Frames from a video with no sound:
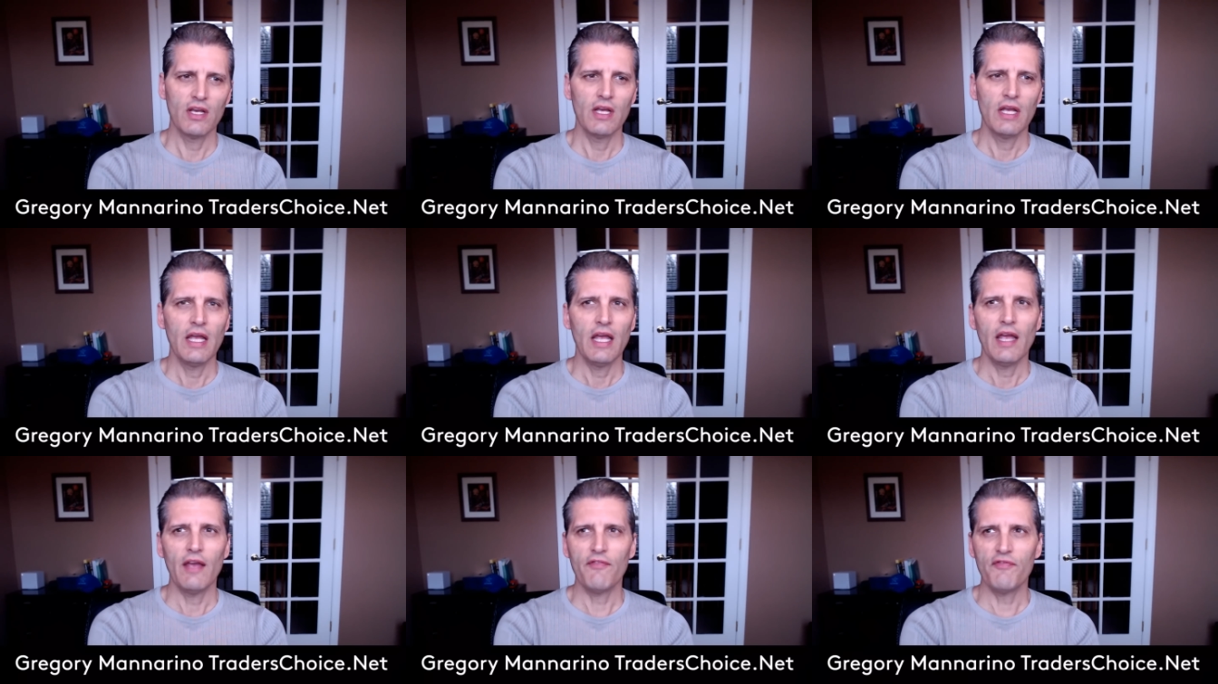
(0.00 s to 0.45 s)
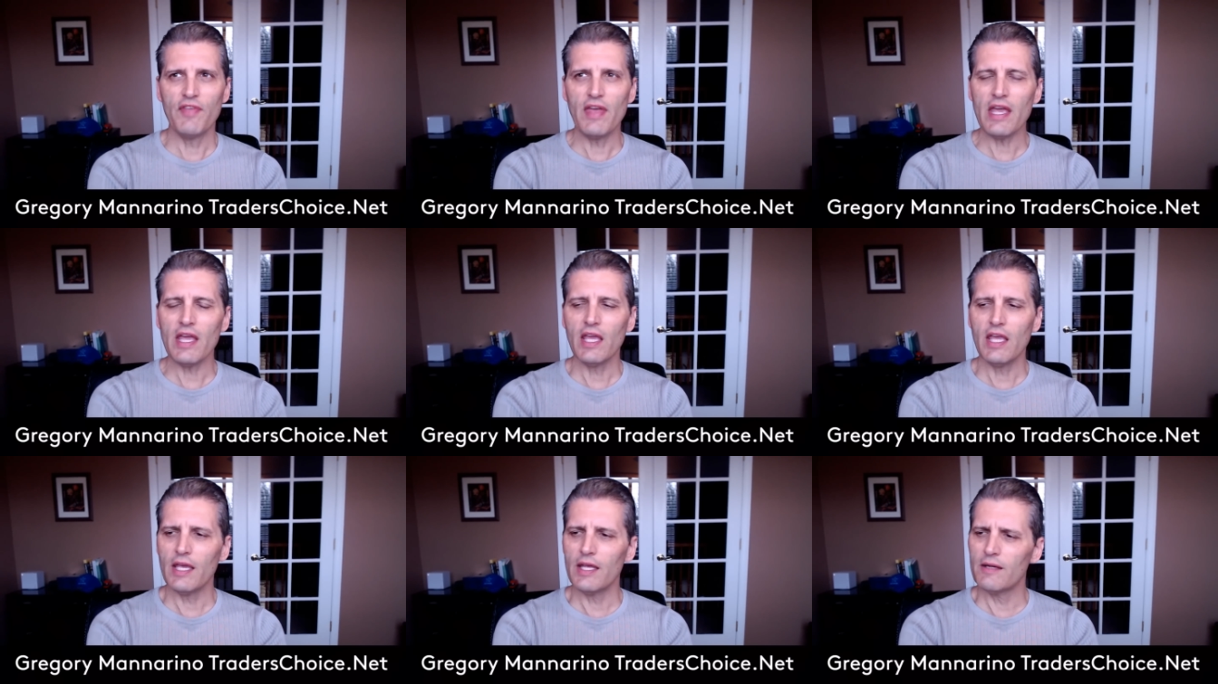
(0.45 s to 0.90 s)
If they
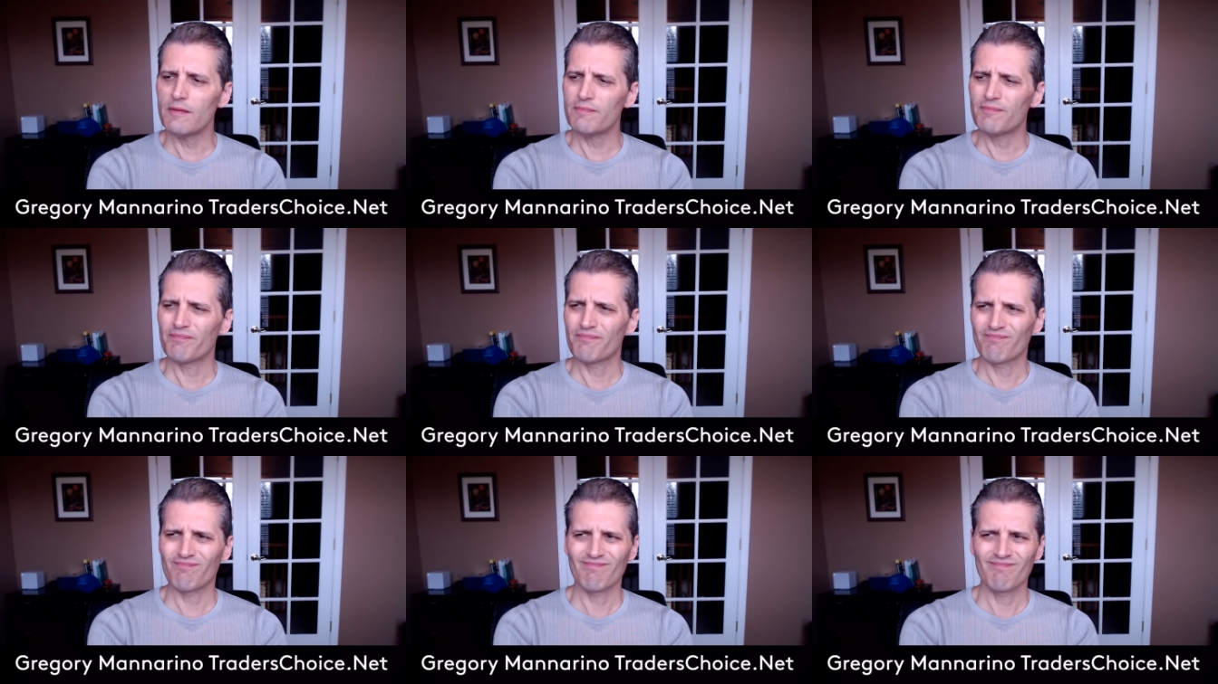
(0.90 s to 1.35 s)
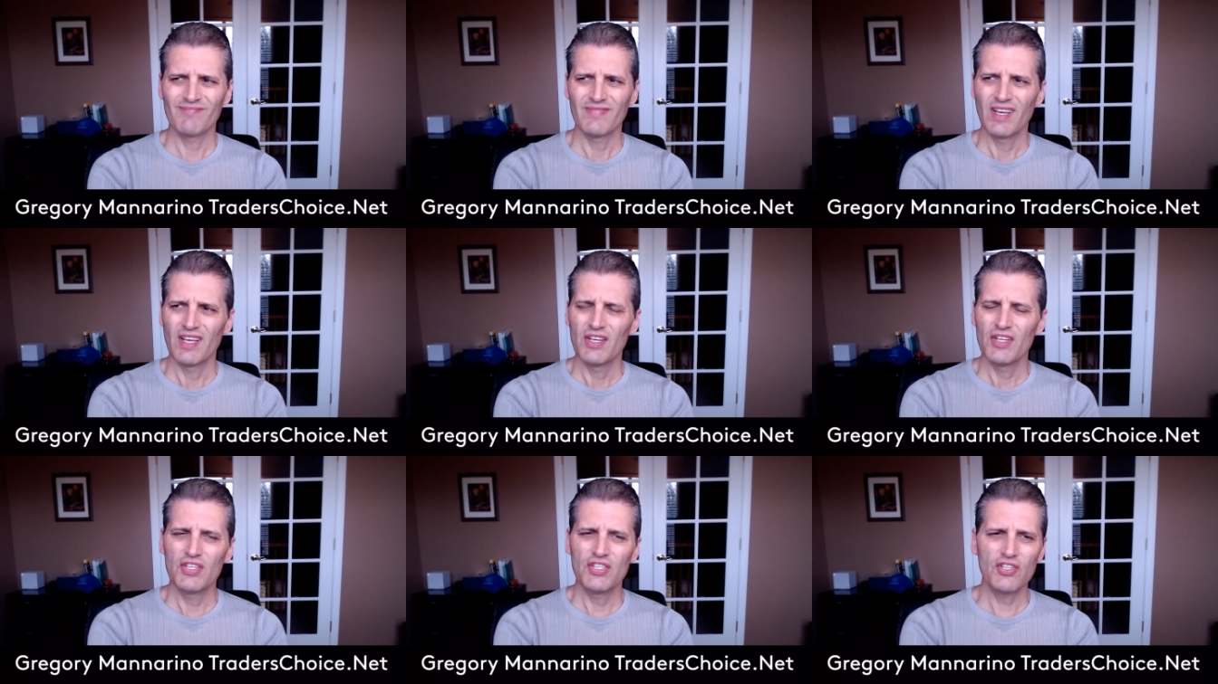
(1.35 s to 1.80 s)
can
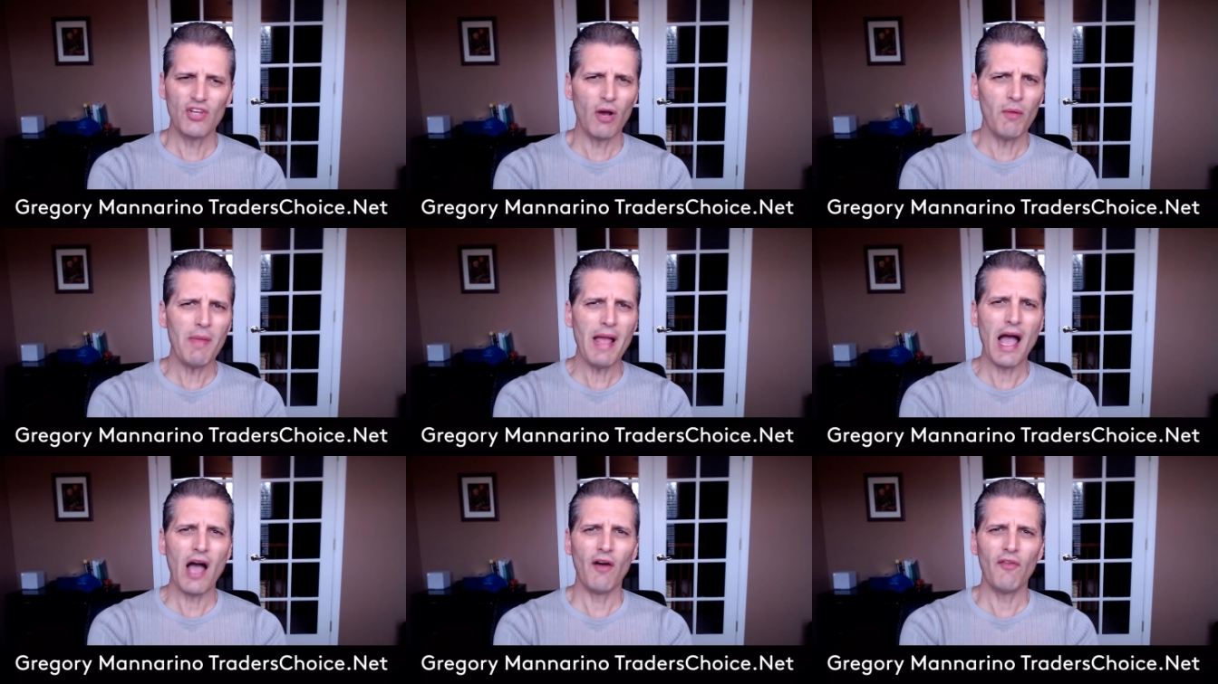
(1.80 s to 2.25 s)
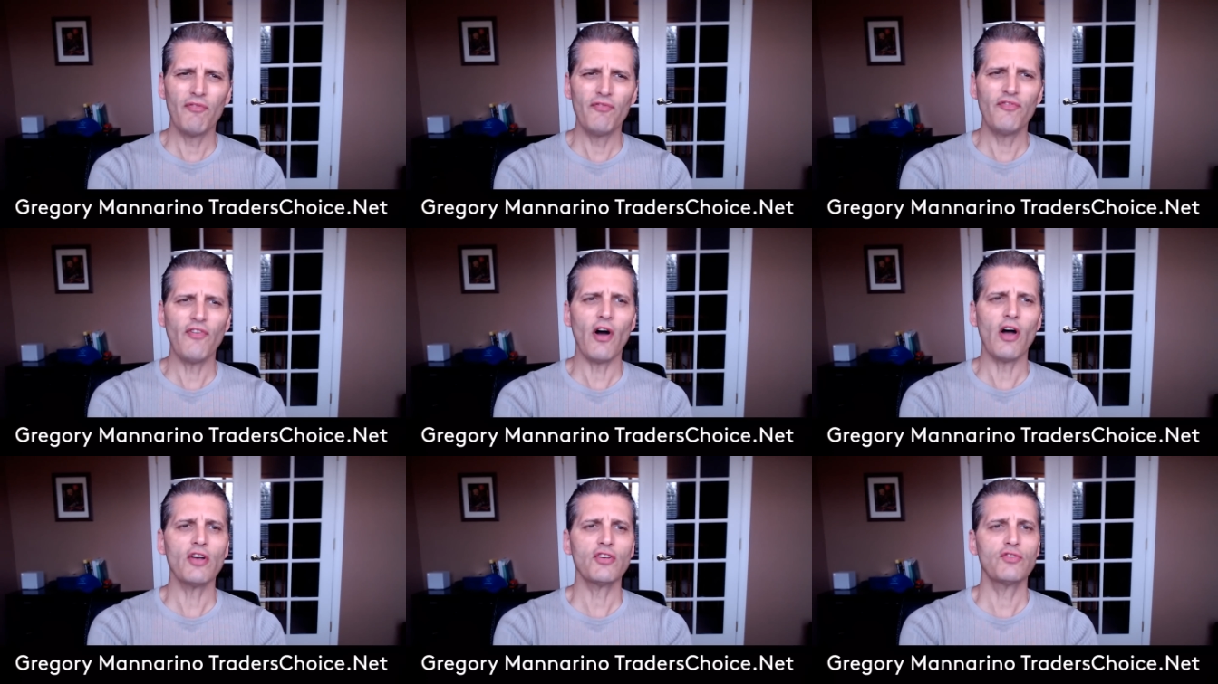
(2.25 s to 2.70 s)
somehow
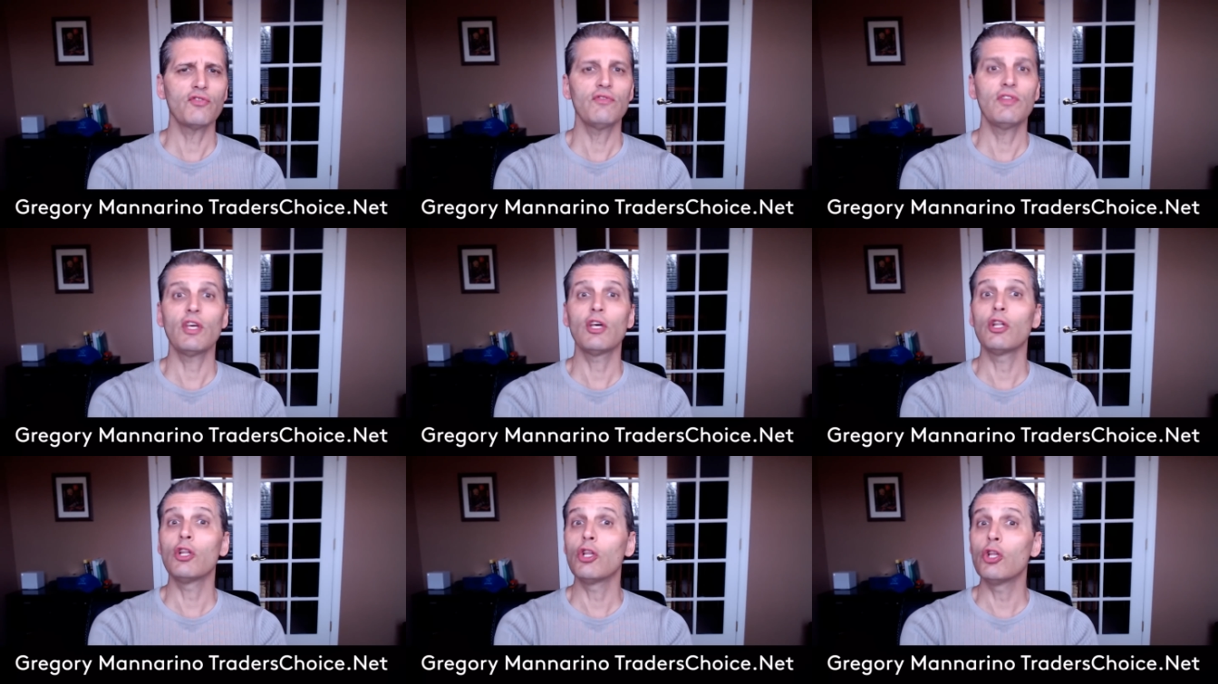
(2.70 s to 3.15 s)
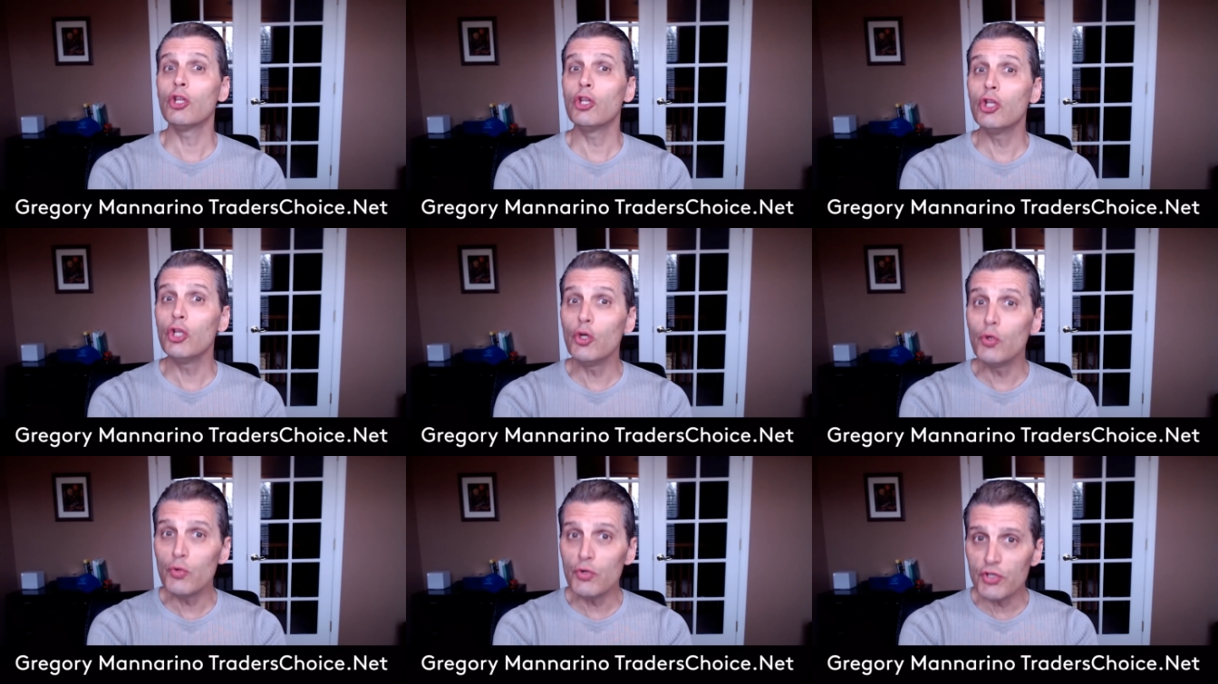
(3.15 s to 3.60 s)
foster the
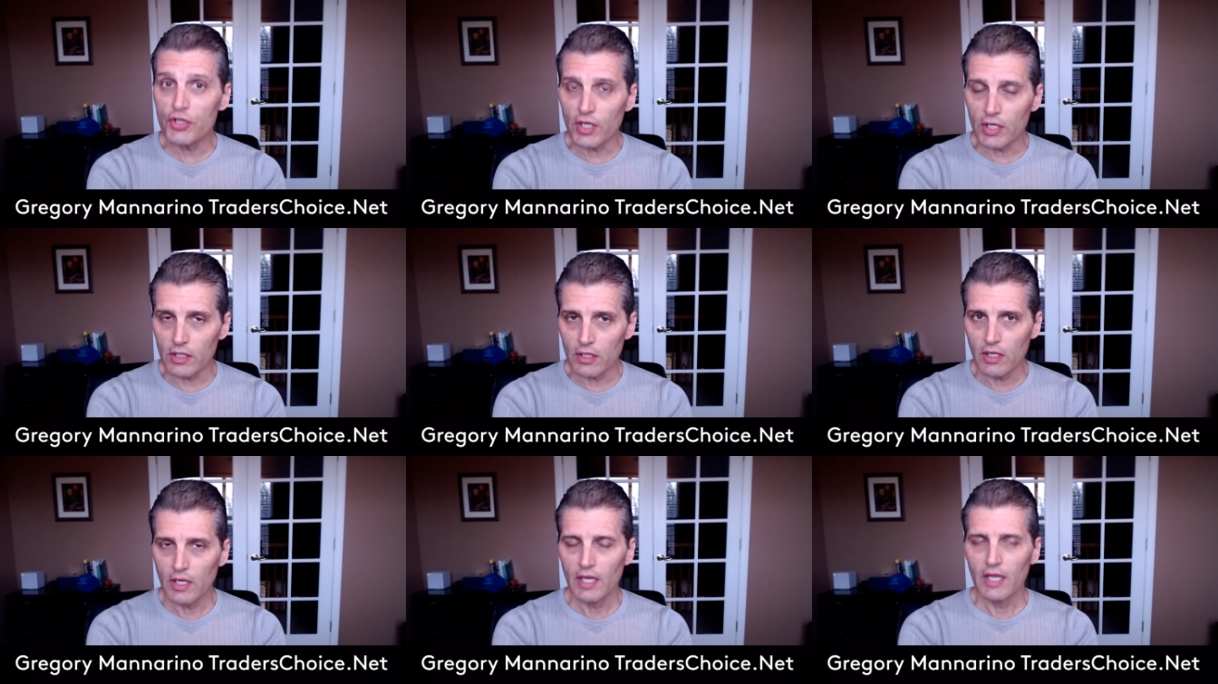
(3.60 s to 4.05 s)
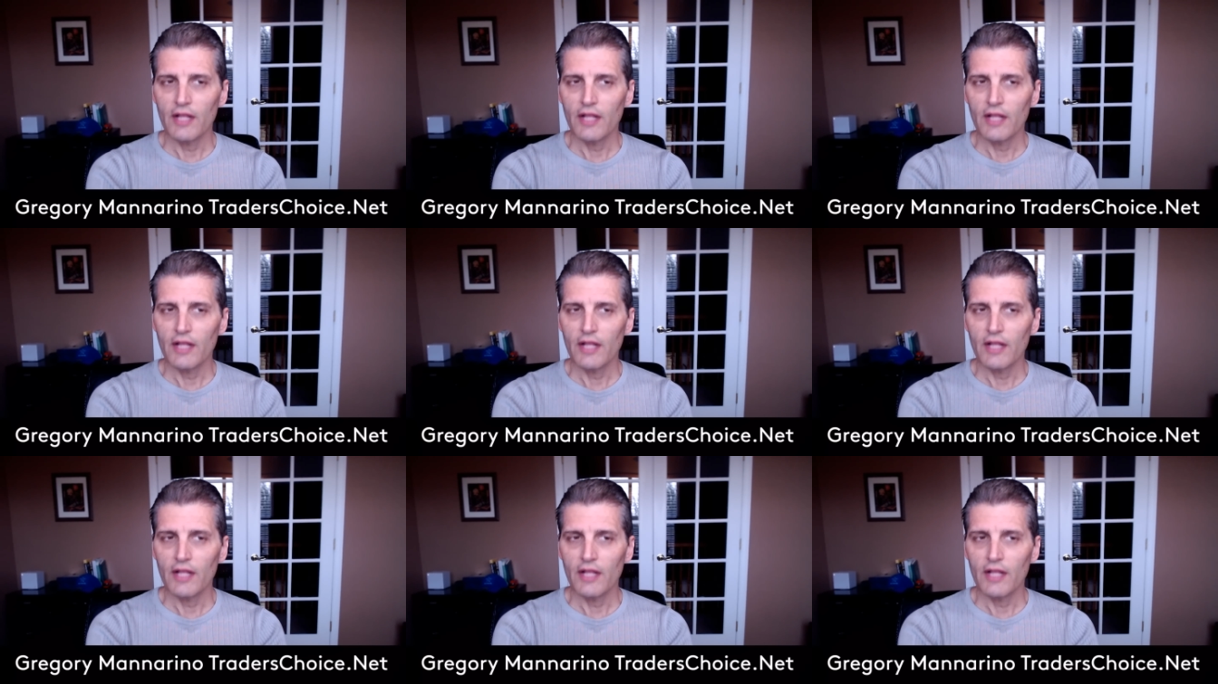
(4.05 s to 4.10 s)
illusion